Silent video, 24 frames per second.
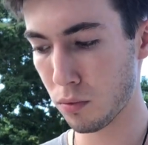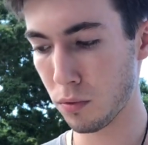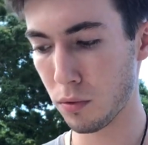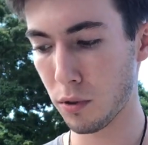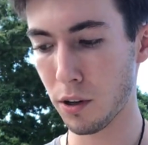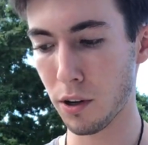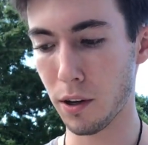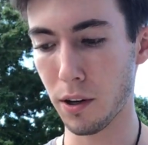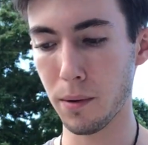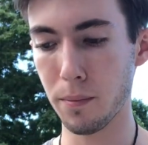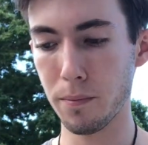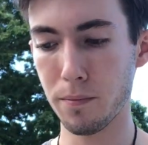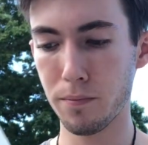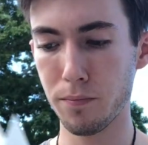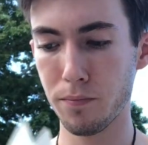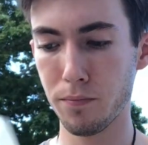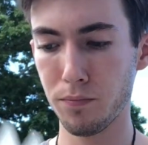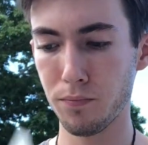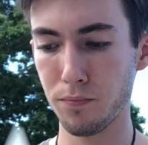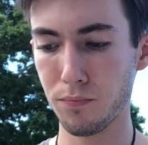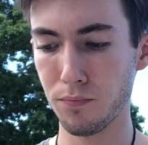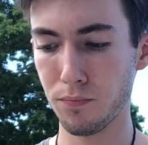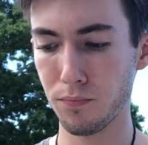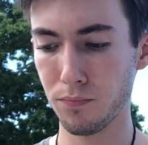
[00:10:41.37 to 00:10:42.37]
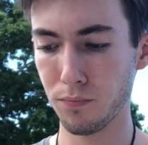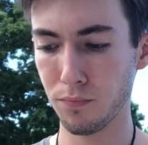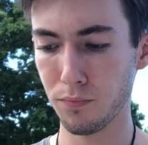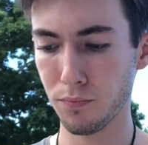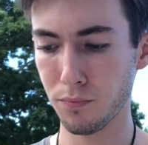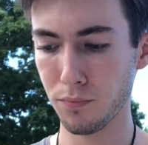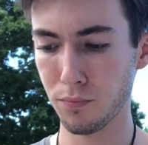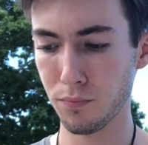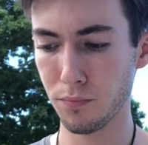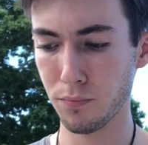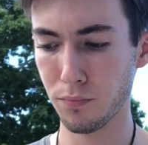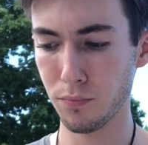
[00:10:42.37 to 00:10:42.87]
Okay.
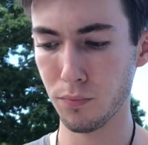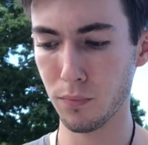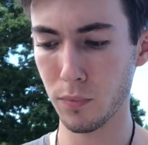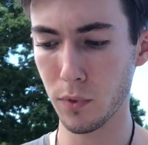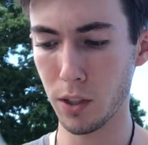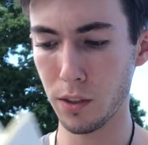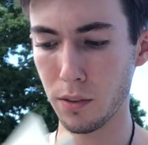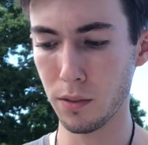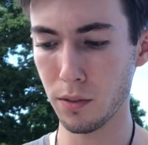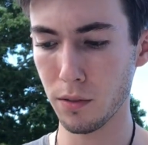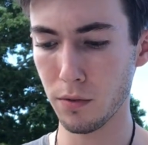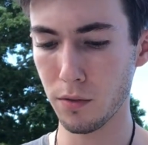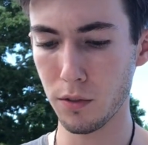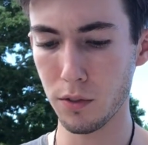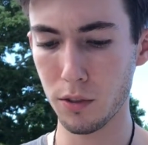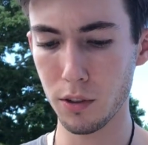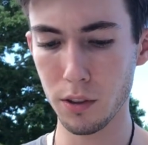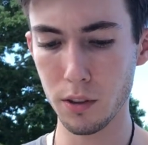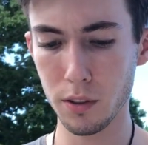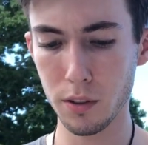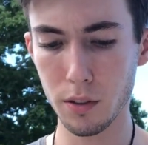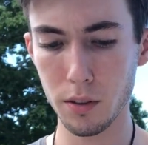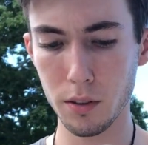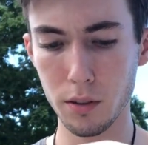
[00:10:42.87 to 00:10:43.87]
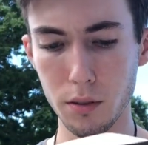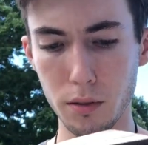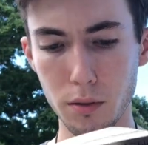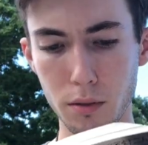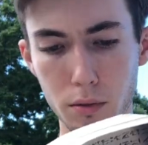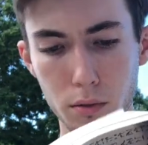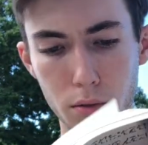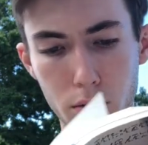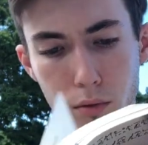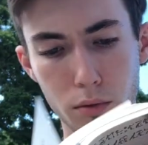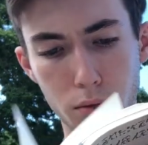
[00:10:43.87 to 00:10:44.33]
Ace of Discs.